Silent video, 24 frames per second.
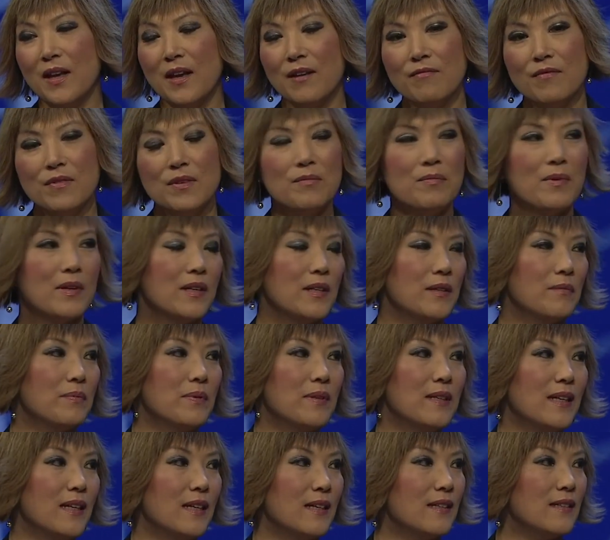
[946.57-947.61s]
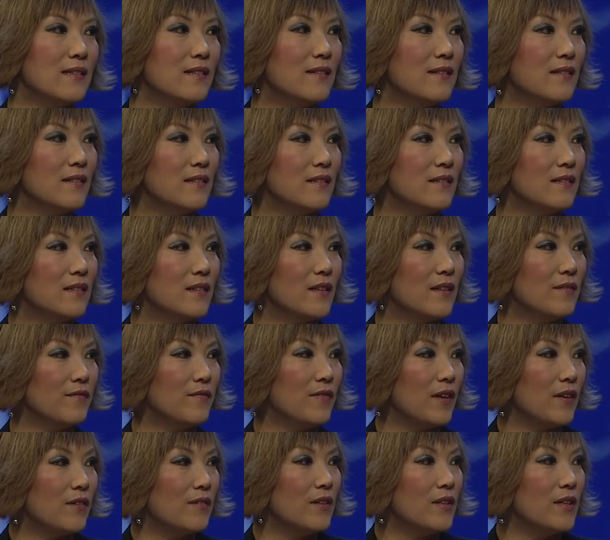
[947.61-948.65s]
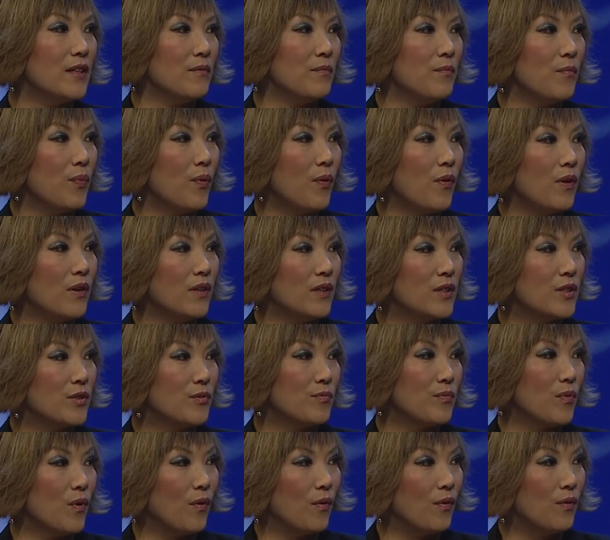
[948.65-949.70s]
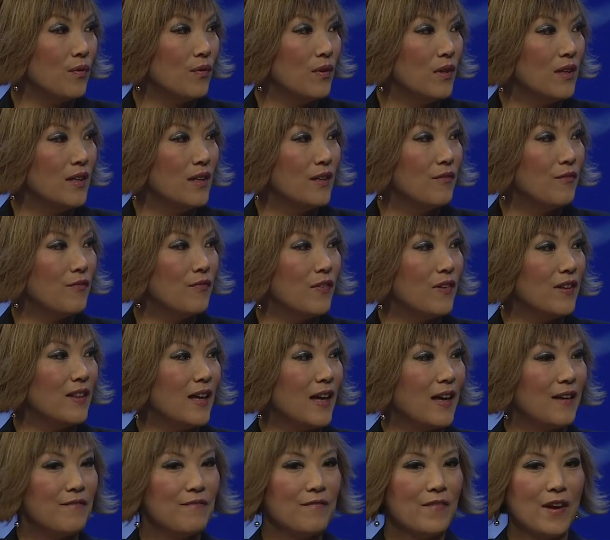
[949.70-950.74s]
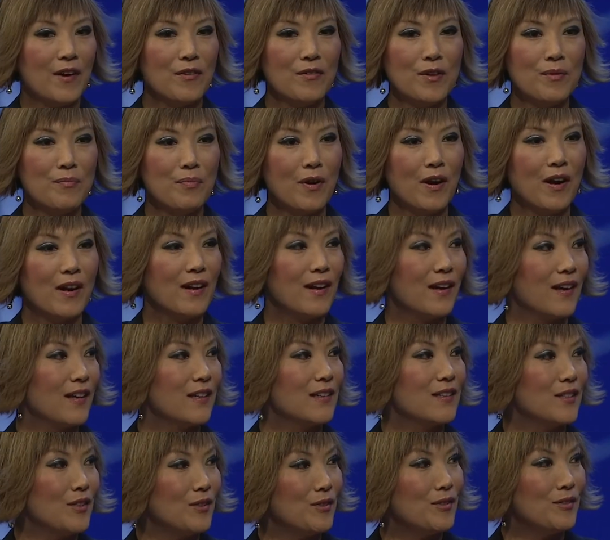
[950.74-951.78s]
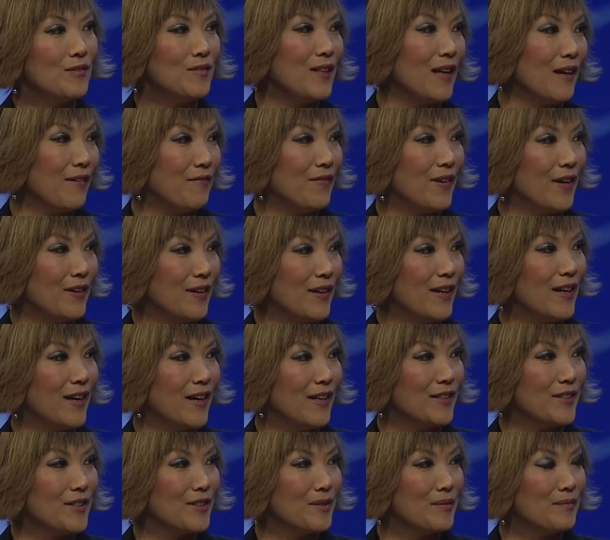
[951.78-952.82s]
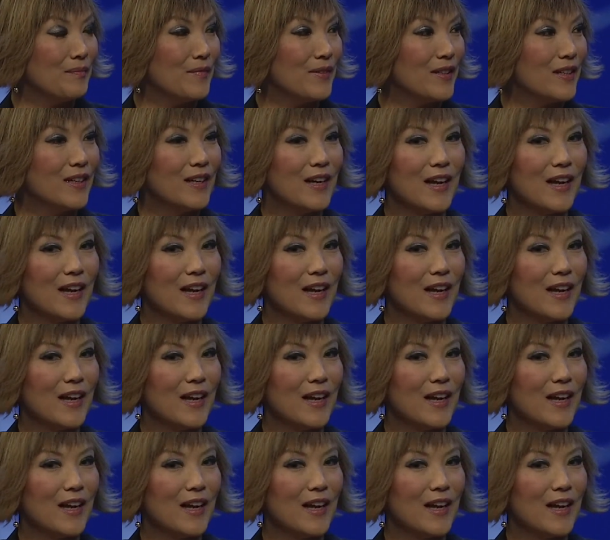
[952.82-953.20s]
everybody plays a very important role for that very product to that very customer,